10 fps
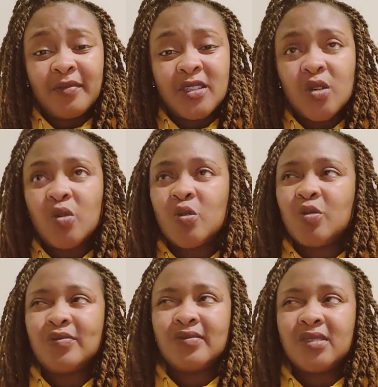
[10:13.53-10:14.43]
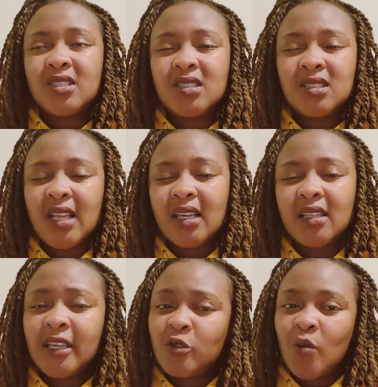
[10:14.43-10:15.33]
So just like
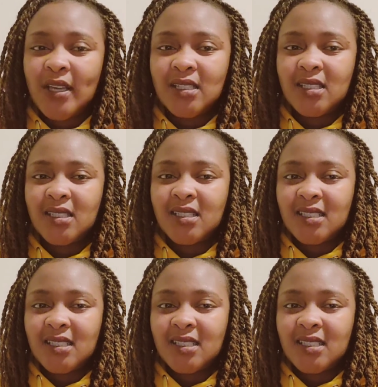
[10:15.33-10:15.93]
think twice.